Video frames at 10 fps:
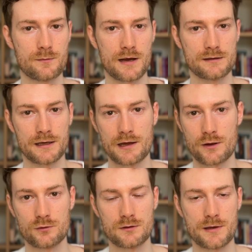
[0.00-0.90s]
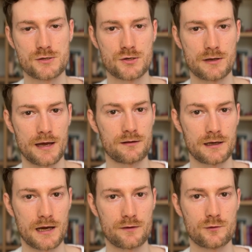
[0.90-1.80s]
about AI automation and
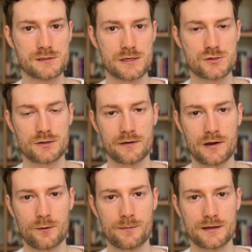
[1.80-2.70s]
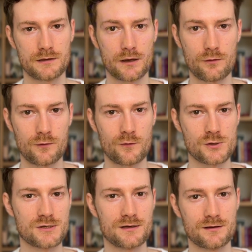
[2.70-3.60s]
AI voice agent development. Thank you for
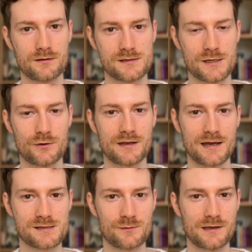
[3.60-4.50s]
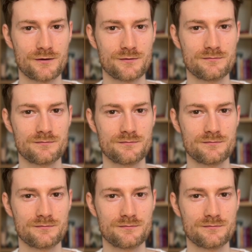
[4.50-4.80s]
watching. See you in the next video.